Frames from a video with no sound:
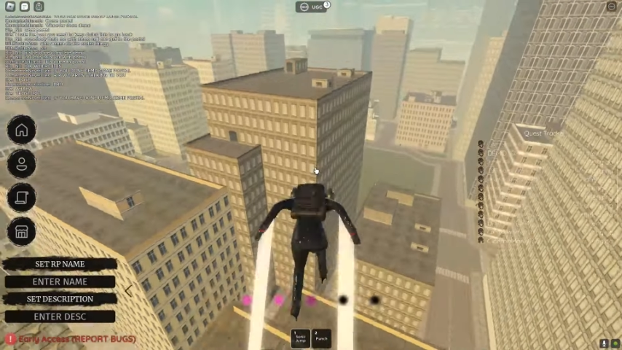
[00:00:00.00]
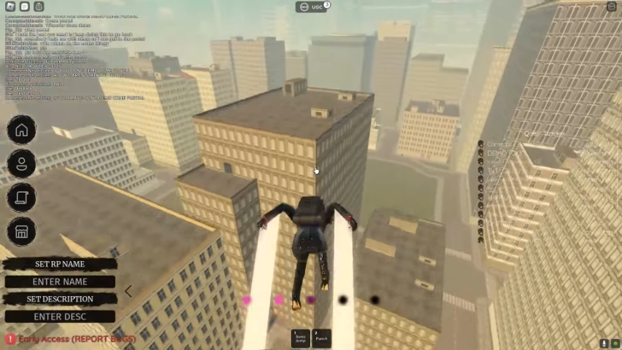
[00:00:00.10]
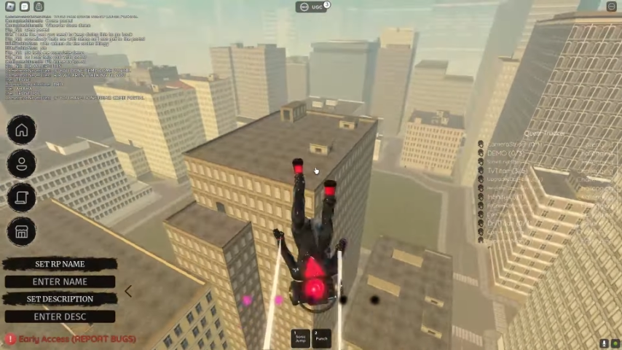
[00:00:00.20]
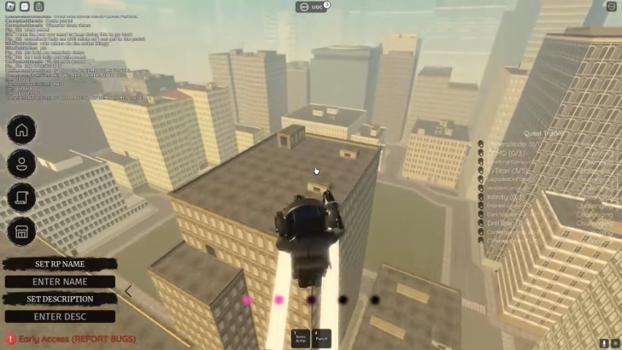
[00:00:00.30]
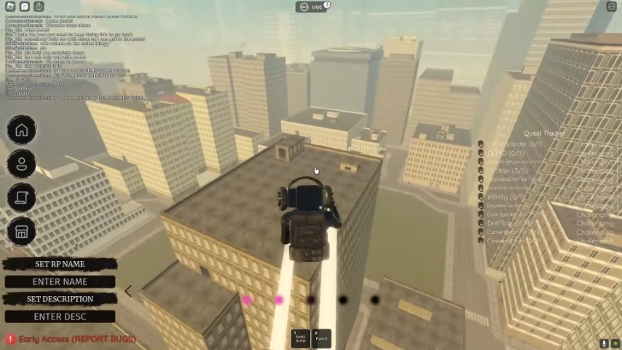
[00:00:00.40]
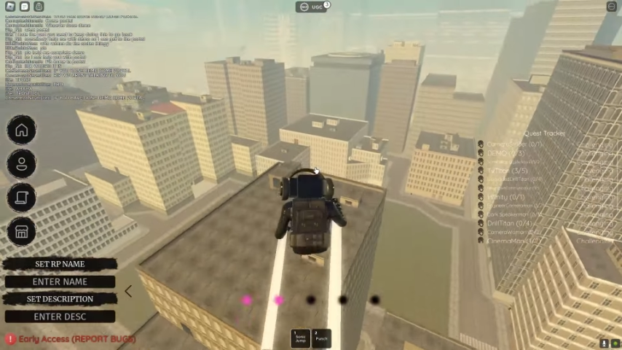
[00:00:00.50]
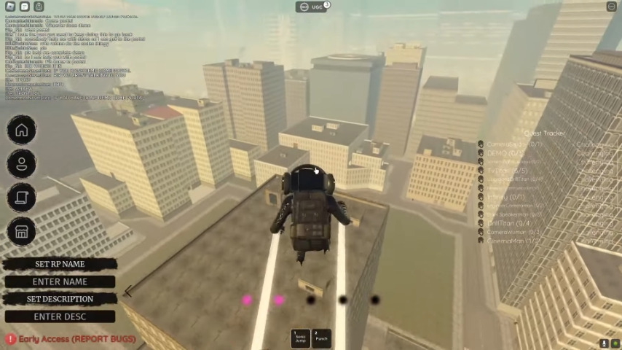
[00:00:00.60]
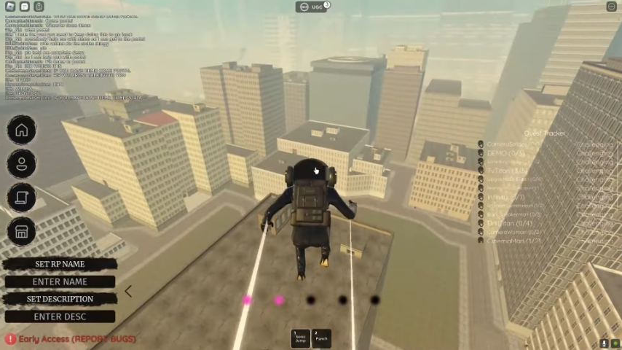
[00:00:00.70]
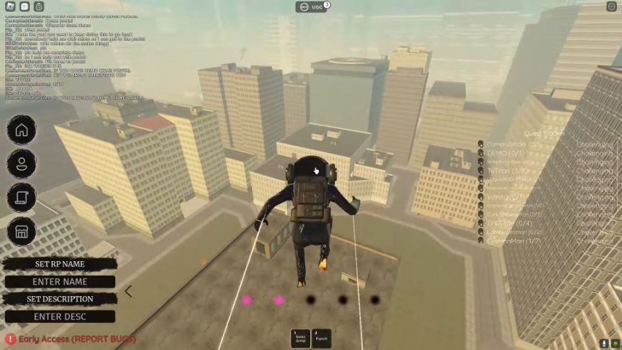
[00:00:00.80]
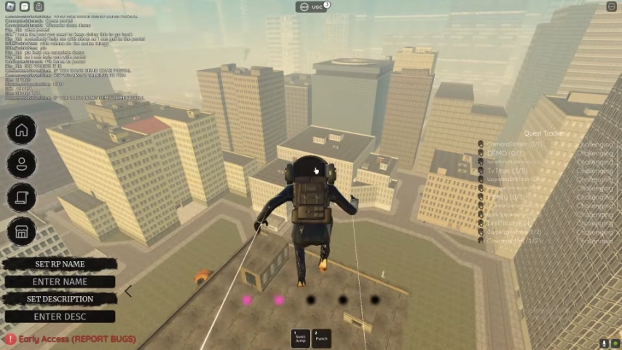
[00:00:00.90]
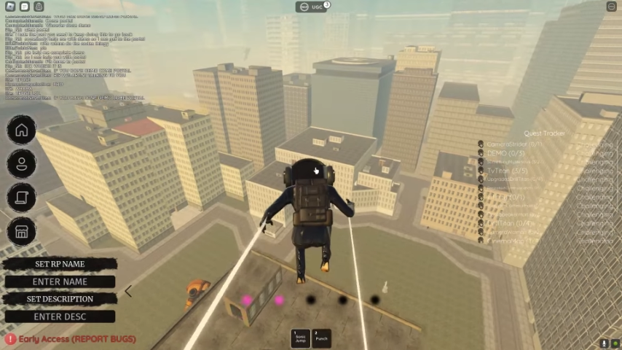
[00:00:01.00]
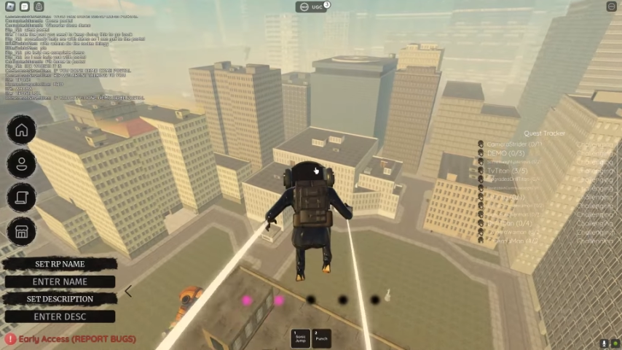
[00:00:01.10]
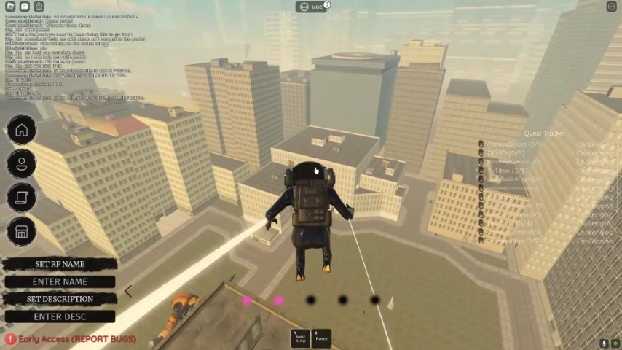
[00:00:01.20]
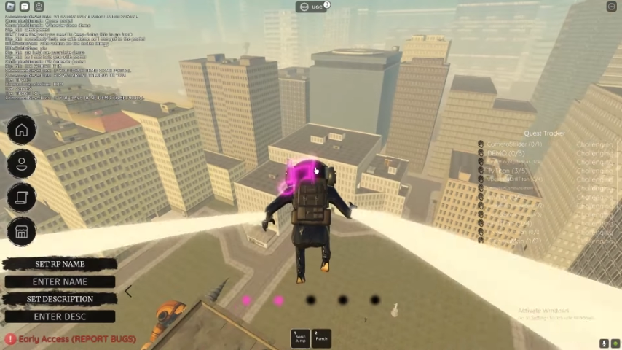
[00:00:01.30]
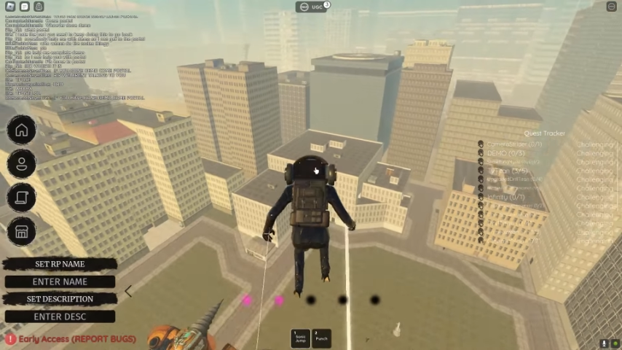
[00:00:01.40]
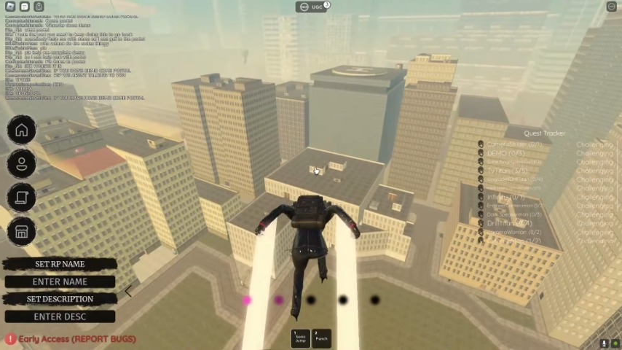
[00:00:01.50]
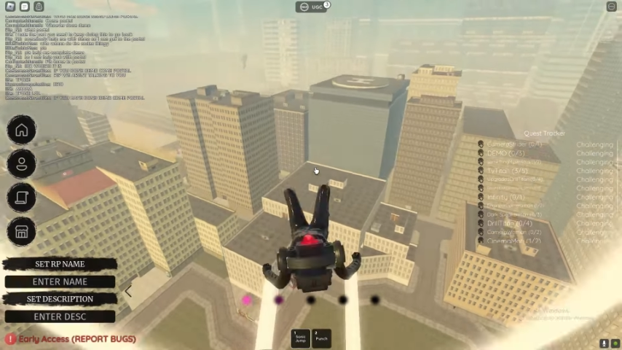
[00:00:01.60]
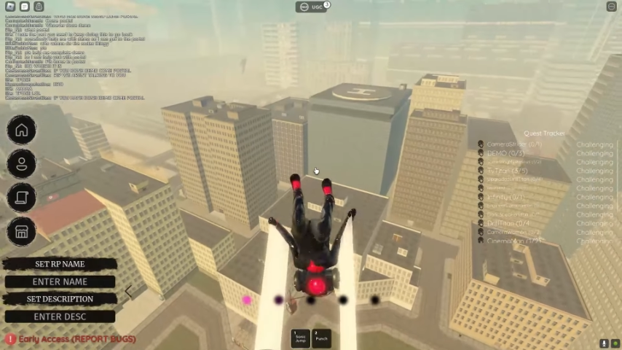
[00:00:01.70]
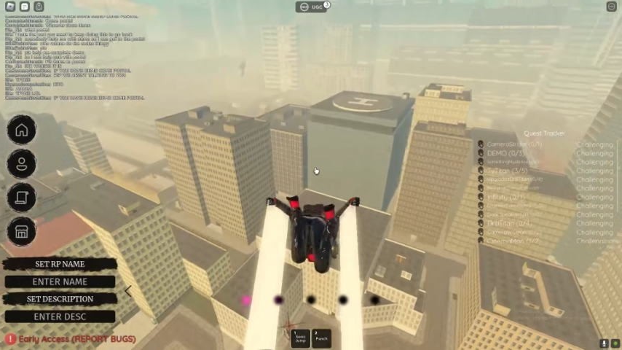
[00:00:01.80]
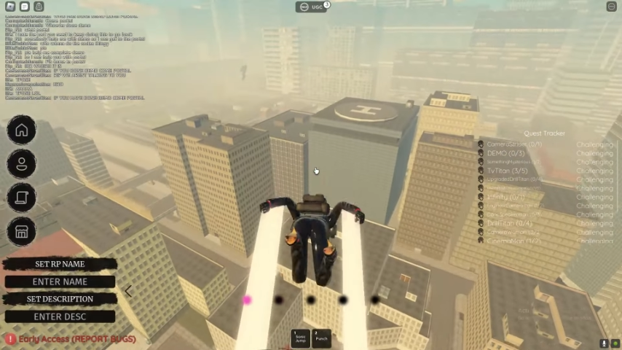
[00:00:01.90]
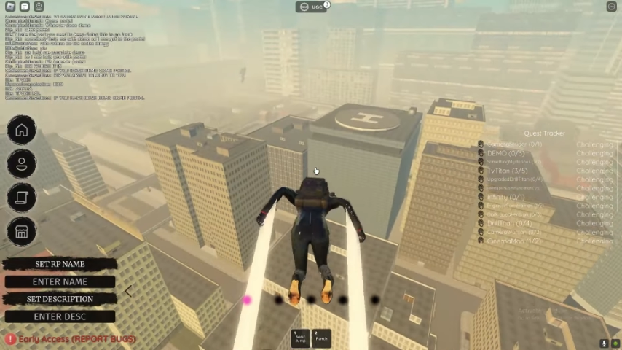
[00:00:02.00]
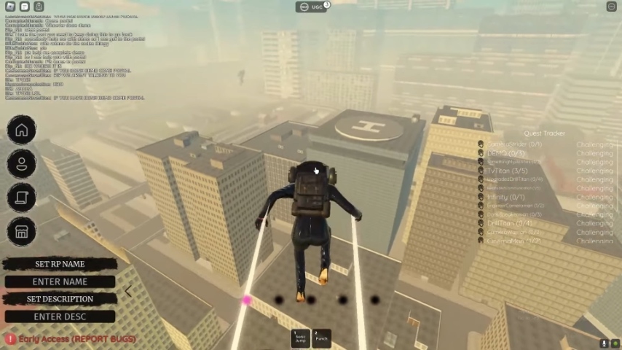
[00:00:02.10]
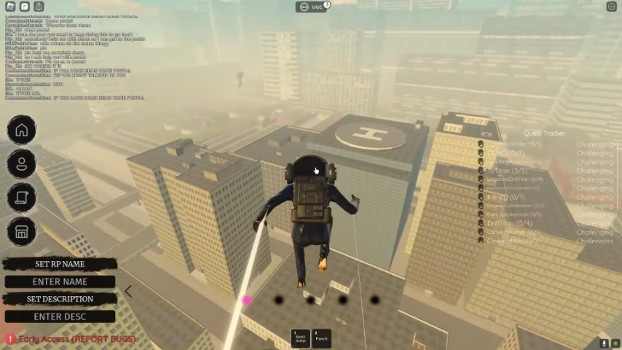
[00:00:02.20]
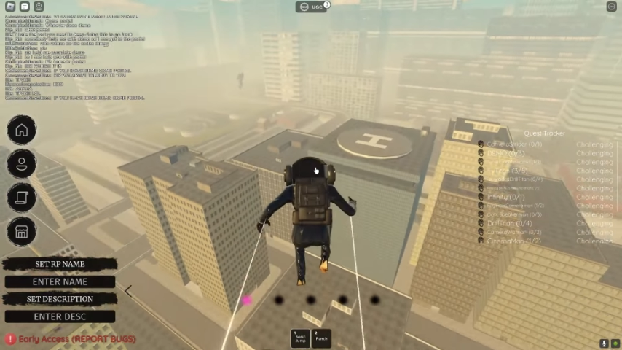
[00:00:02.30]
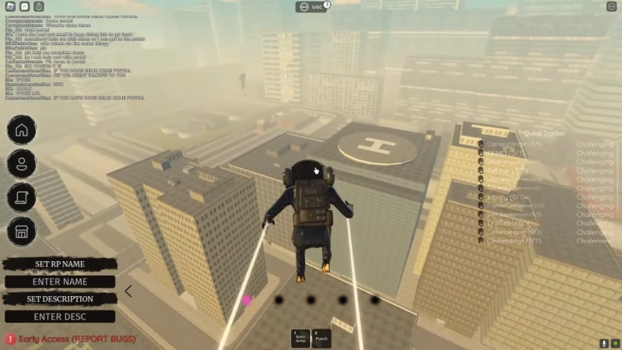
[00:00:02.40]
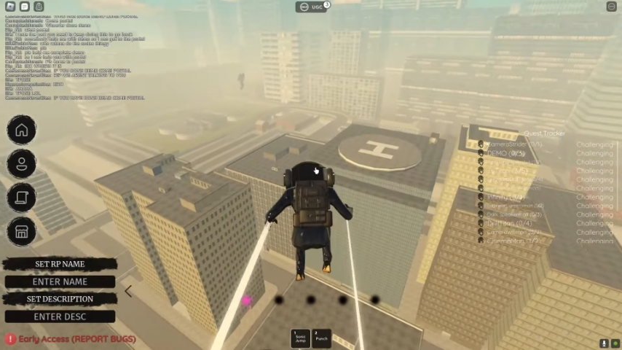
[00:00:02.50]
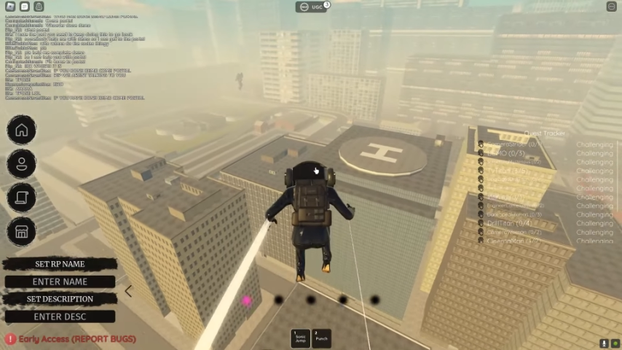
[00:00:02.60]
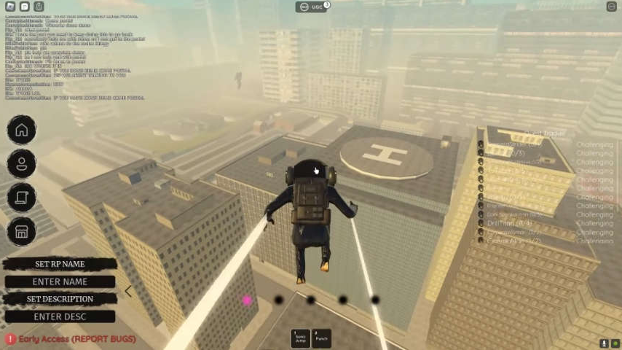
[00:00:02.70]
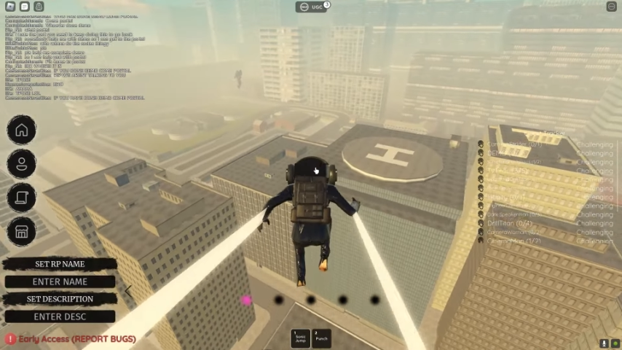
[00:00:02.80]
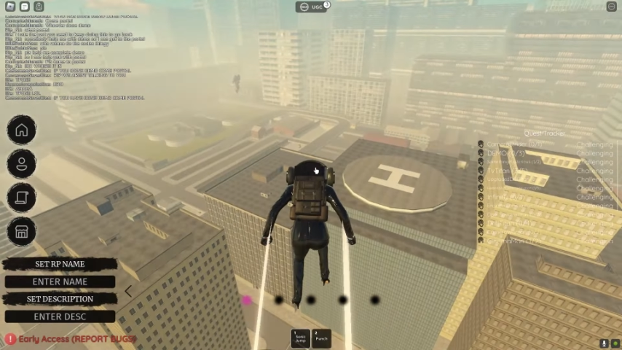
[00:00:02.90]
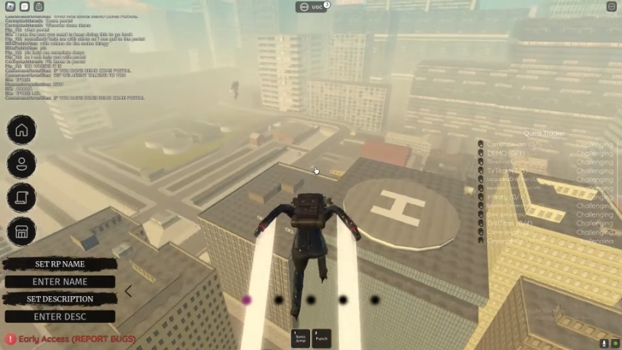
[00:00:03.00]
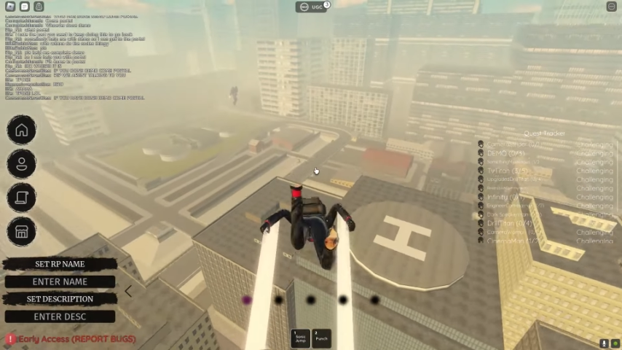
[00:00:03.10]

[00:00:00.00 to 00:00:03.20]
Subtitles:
[unreadable: no face in view]